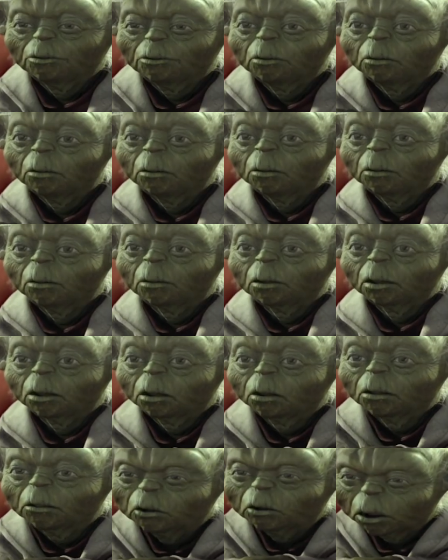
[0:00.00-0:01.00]
a younger
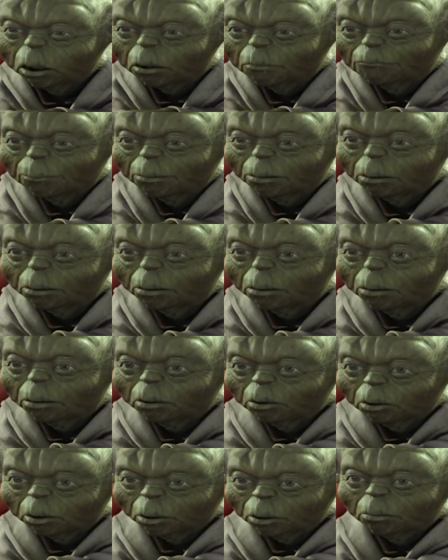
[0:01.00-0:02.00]
form, and
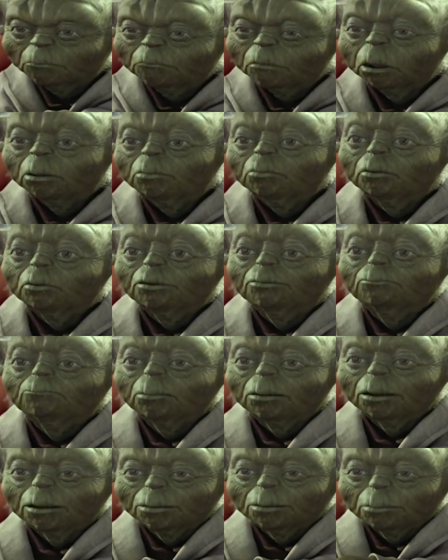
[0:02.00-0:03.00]
appear in the sequels as a
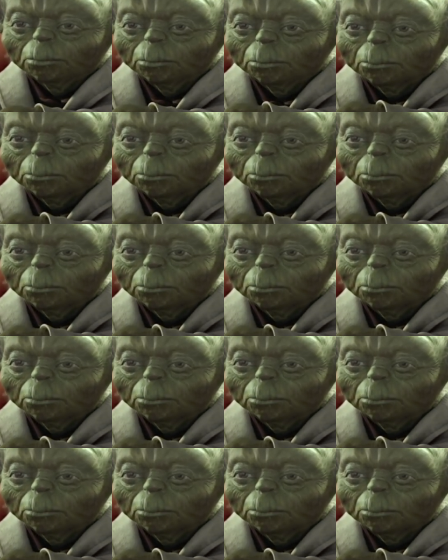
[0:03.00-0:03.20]
Force